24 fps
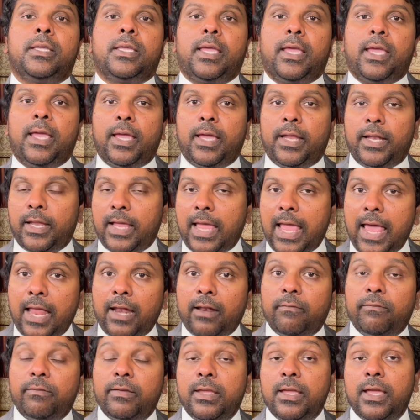an
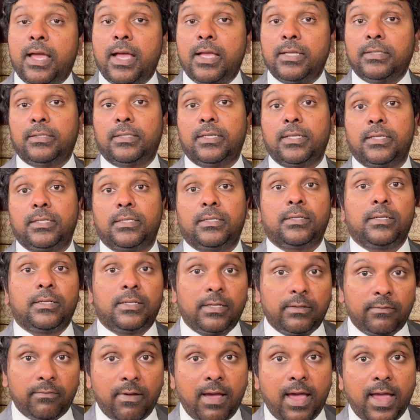LV assist
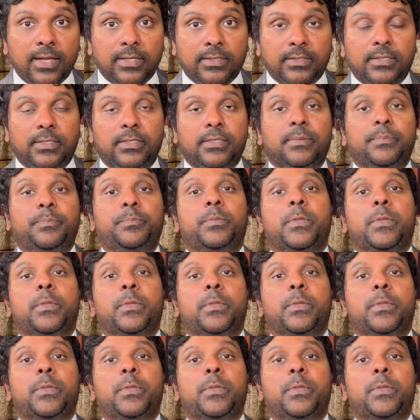device.